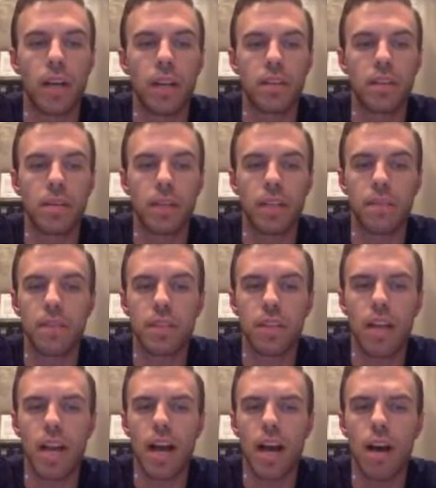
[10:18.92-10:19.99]
this
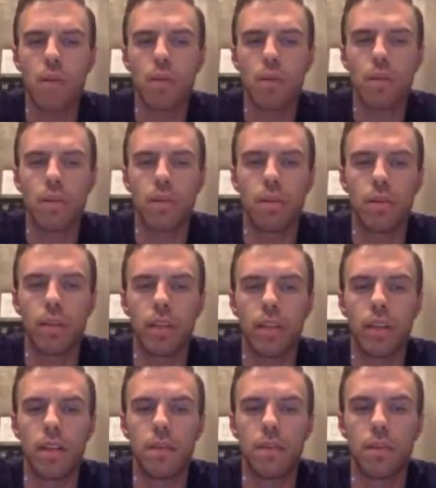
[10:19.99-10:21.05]
magnificent house, so he
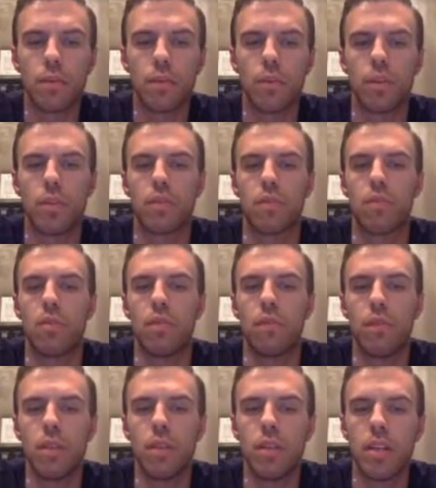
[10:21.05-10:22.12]
lives with his
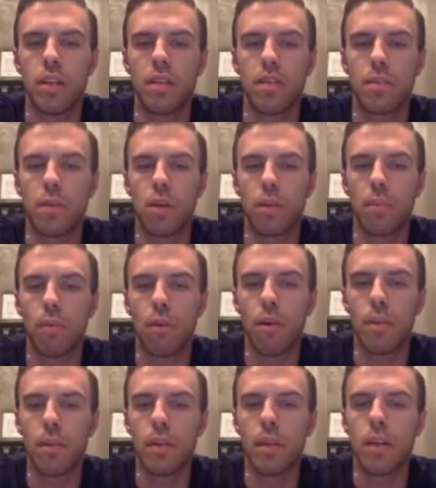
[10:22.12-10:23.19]
girlfriend in a small
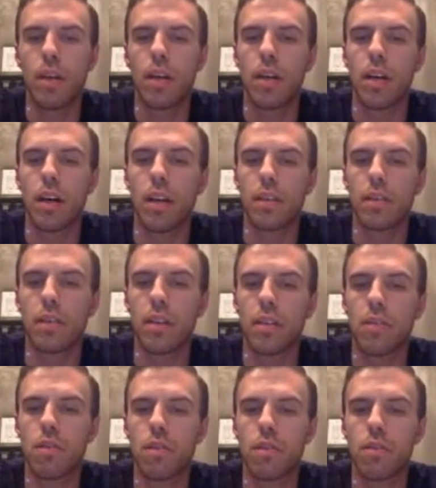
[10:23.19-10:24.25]
apartment. The son
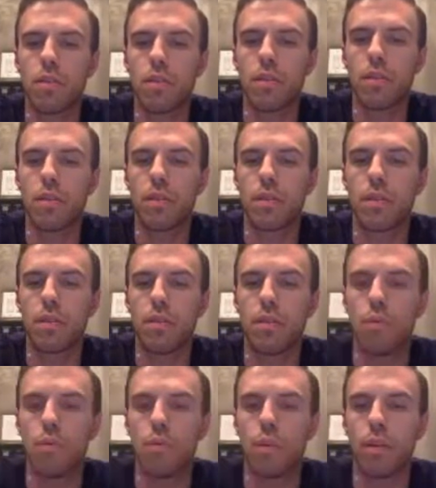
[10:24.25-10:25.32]
struggles
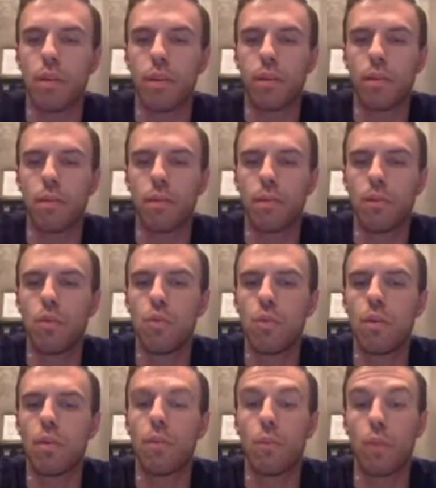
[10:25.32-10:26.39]
too with
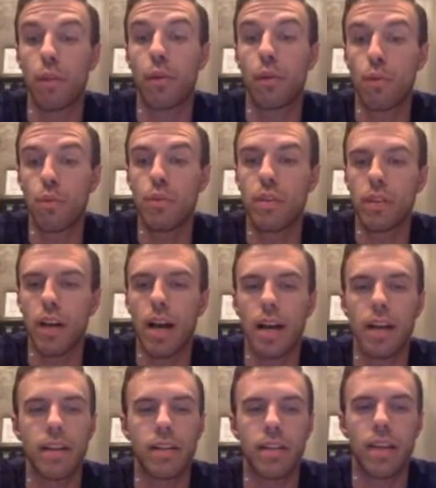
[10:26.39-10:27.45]
whose
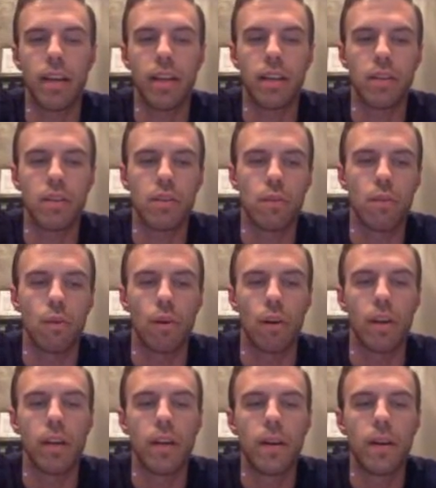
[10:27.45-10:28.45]
side to take in the story.